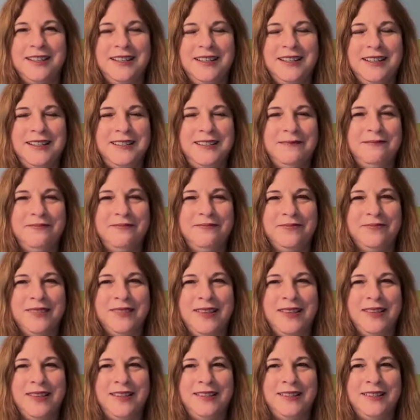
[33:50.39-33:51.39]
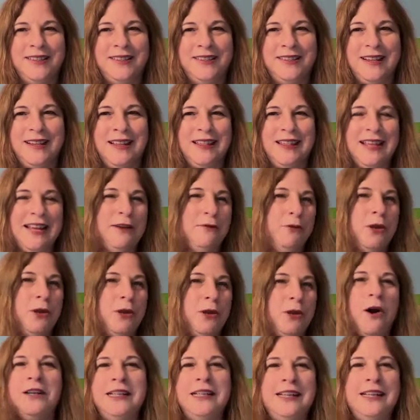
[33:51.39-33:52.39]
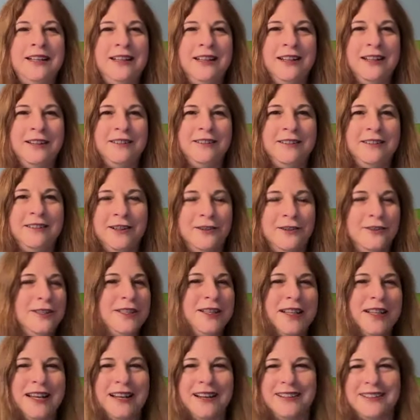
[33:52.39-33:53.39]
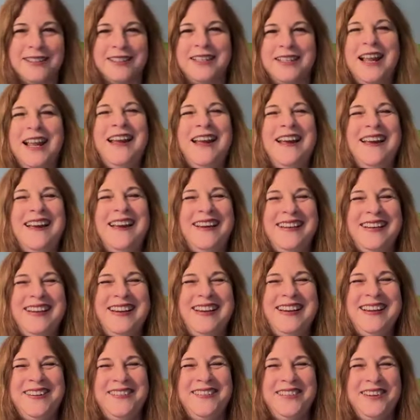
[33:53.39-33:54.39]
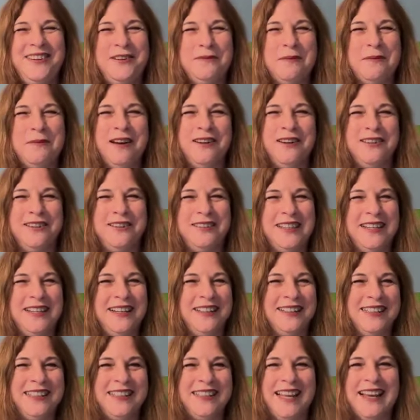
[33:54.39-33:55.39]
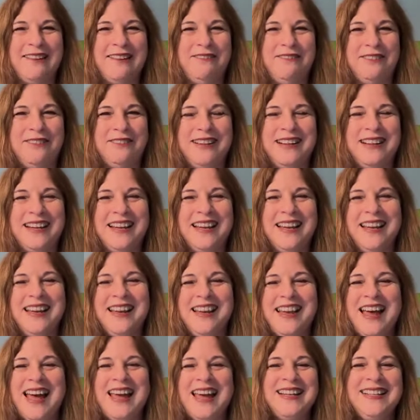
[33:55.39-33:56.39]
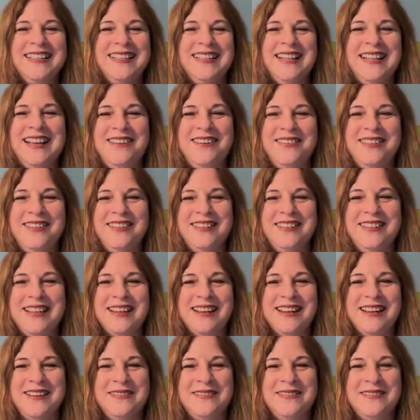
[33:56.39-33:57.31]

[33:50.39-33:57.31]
And I think we all need those things, in our modern daily life. Like, I guess that was